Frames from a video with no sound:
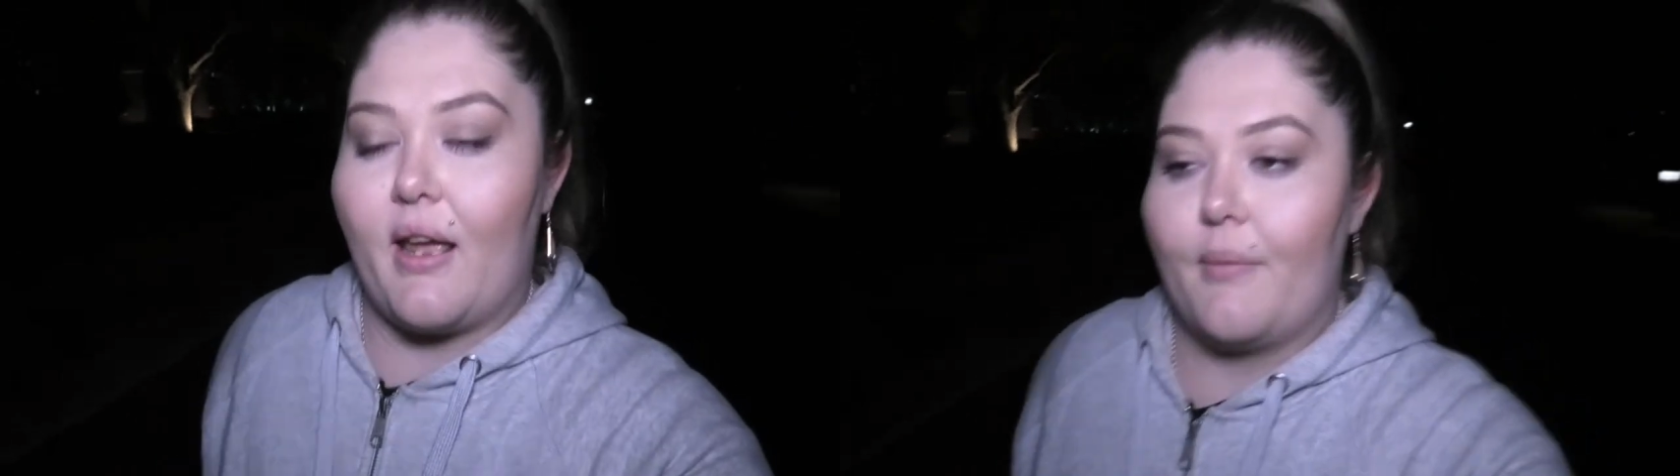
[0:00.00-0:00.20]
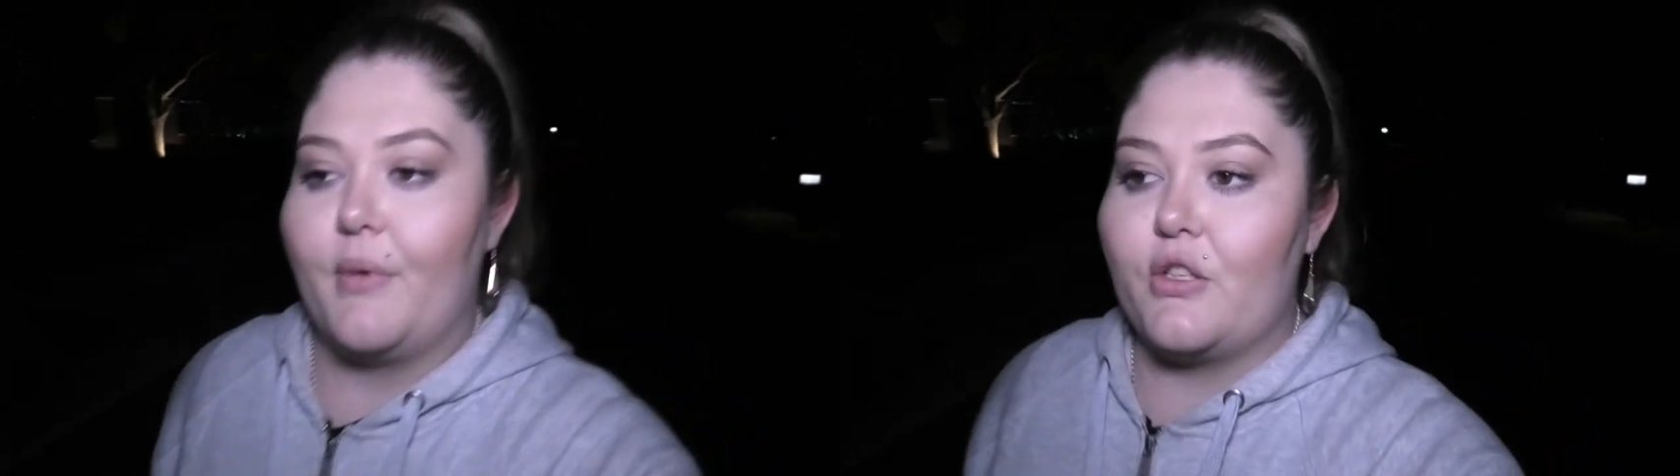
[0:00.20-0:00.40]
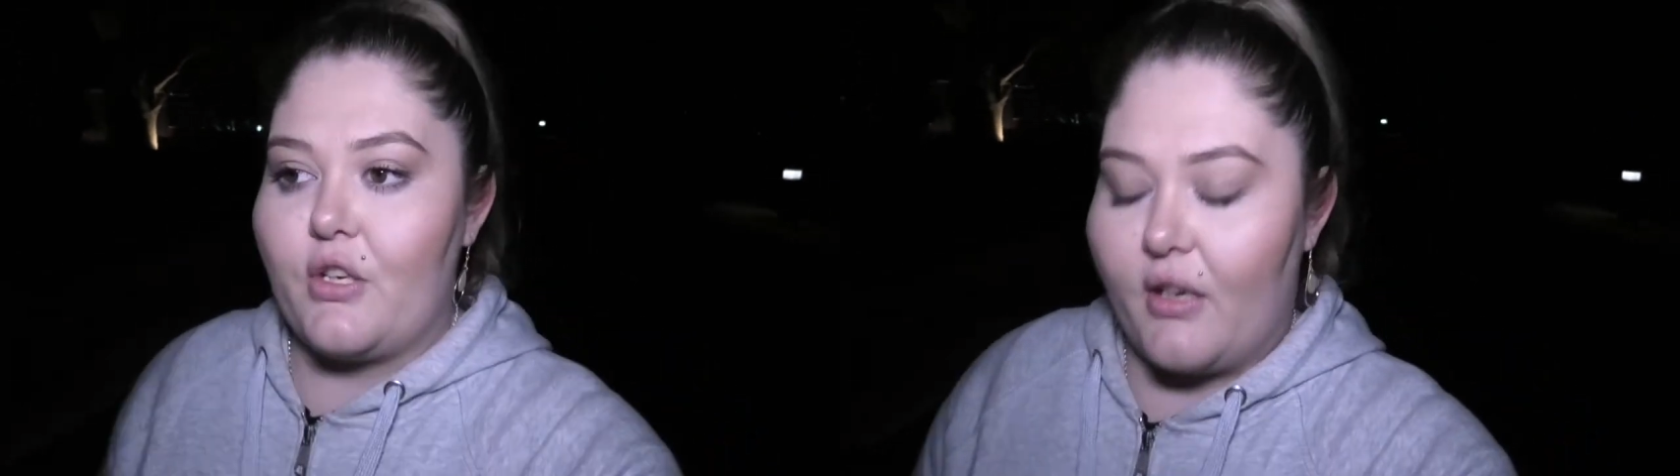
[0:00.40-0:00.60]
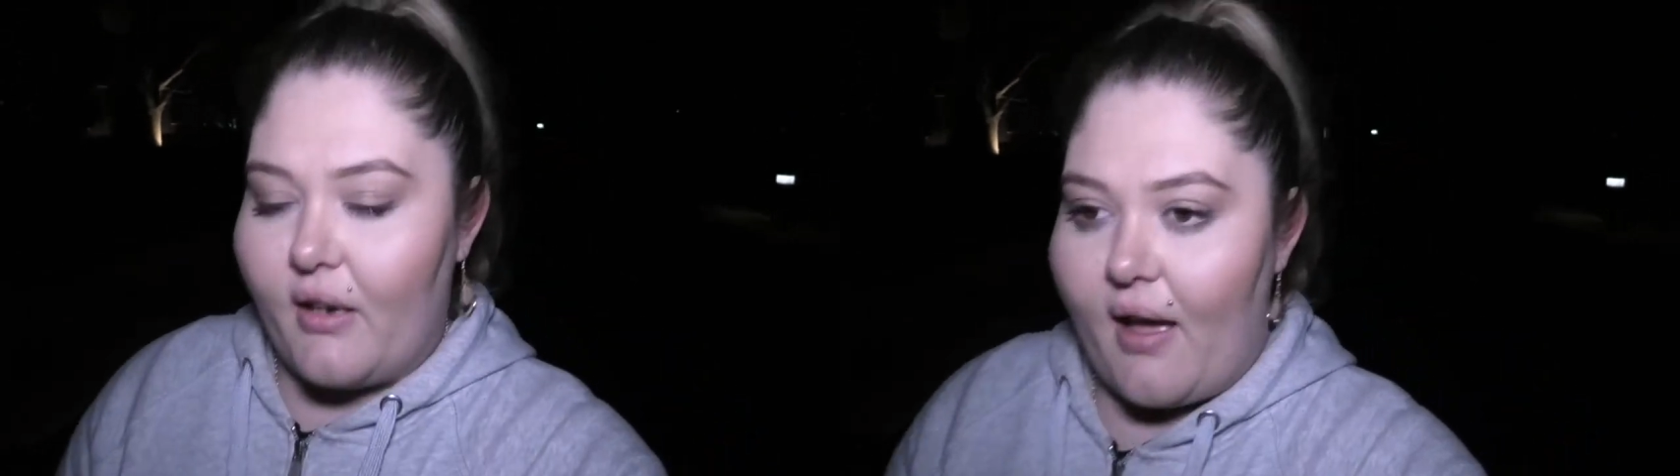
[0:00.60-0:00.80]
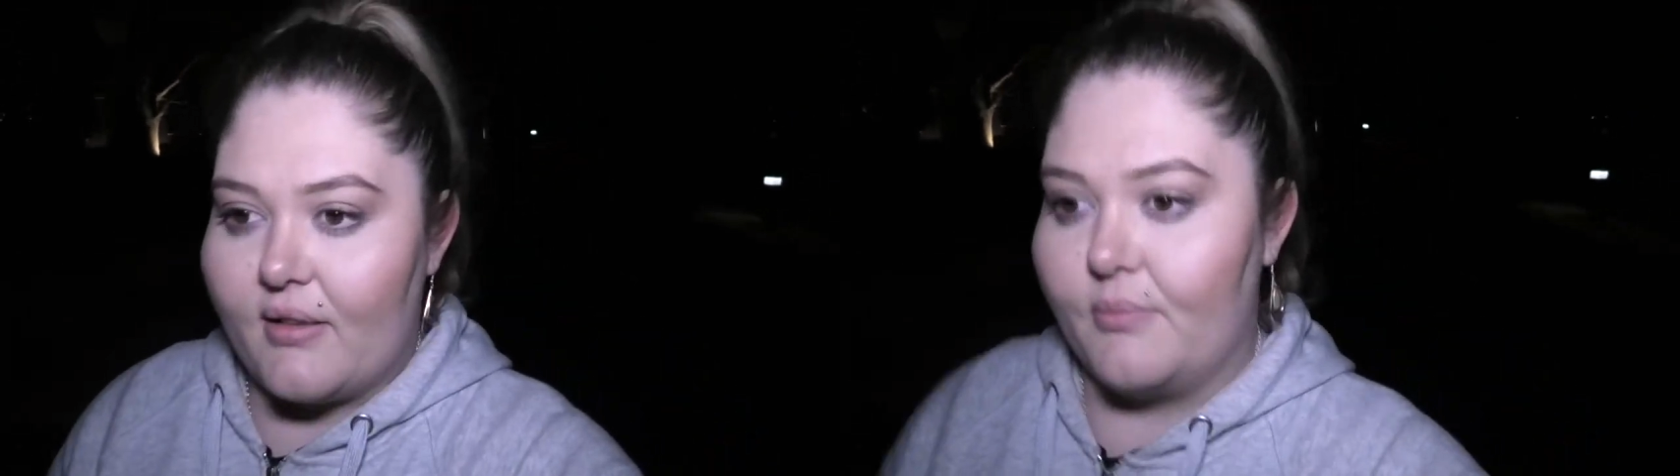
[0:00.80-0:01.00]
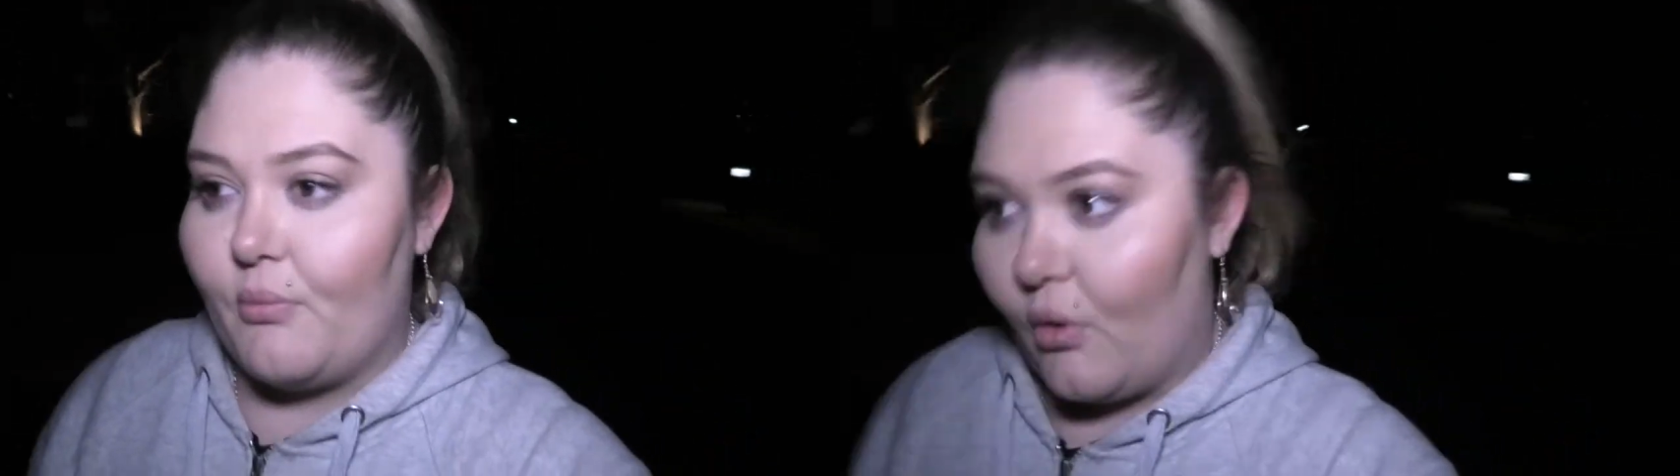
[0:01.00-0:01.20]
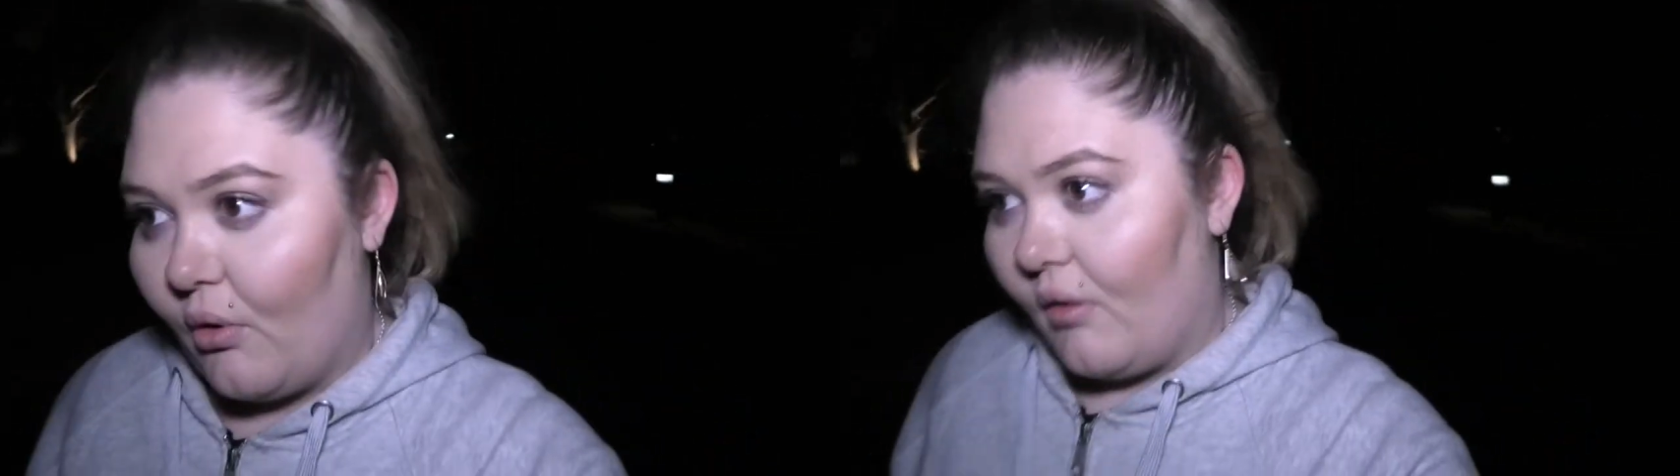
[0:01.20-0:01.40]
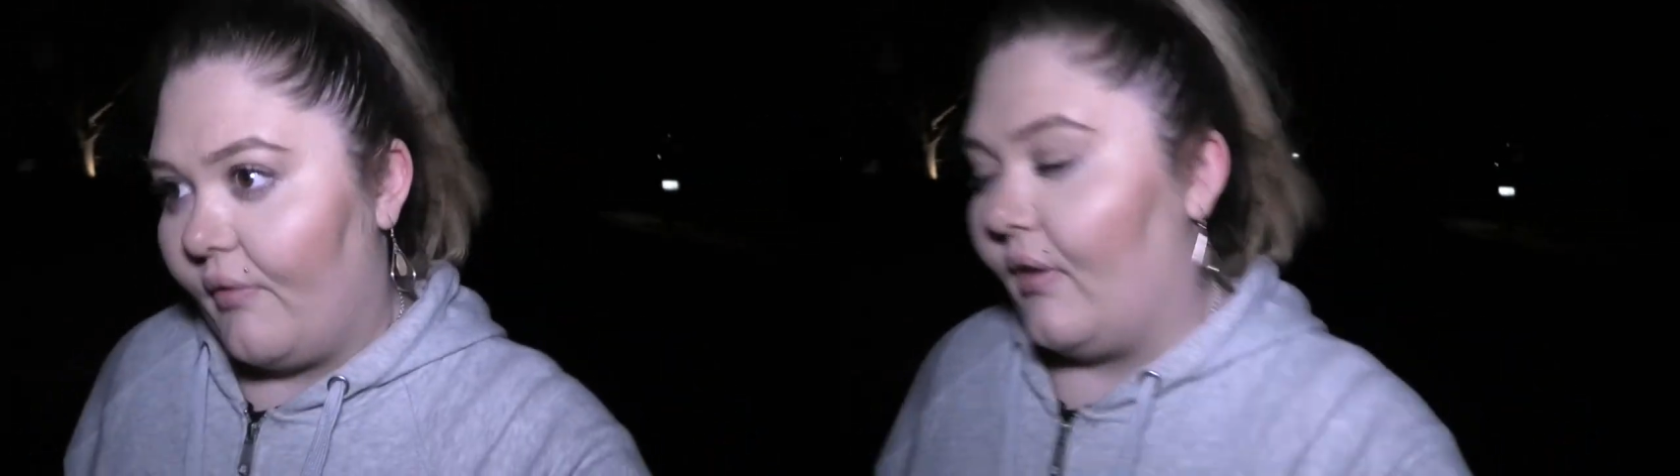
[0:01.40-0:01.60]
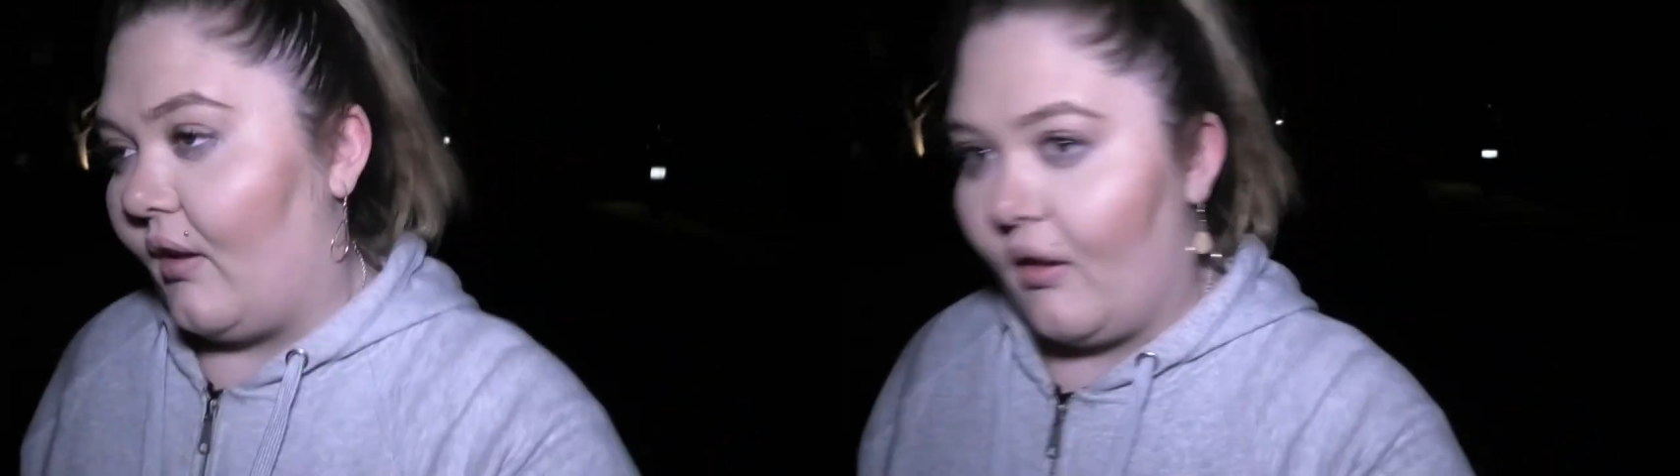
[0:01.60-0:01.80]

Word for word: I'm going to show you guys more of